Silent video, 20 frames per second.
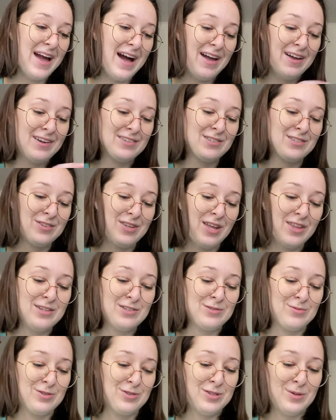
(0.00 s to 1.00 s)
I also thought
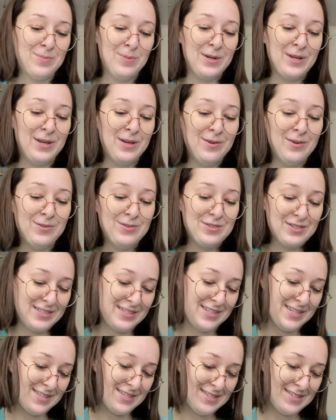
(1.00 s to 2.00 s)
these were super cute just
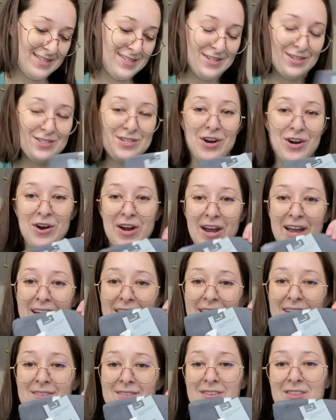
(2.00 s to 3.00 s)
because they're Target
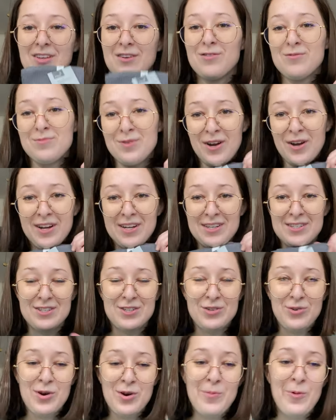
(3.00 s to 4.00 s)
and everything from Target is
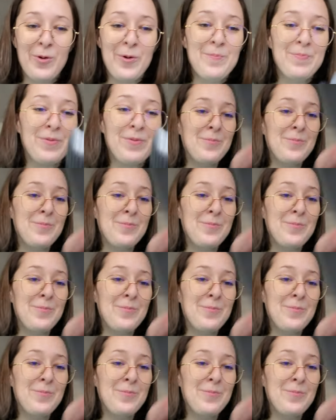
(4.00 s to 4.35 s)
adorable.